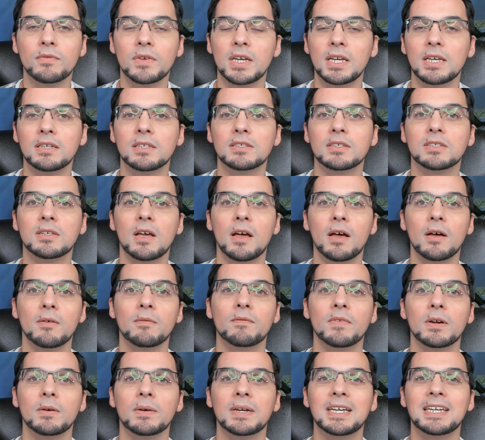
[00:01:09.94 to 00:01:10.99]
is a
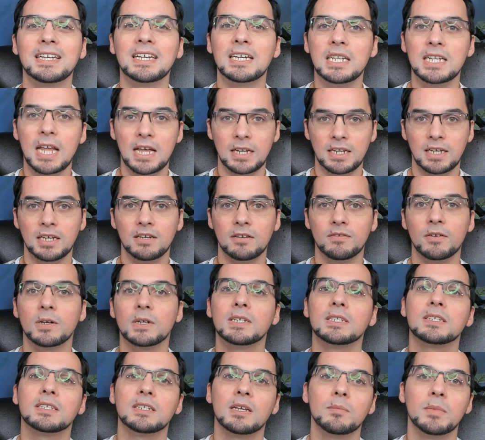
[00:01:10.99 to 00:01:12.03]
very kinetic, very
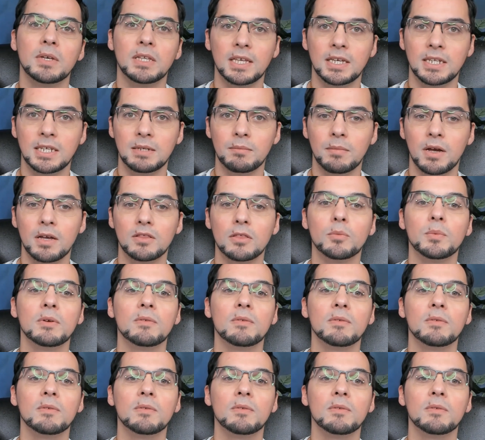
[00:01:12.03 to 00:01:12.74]
stimulating month.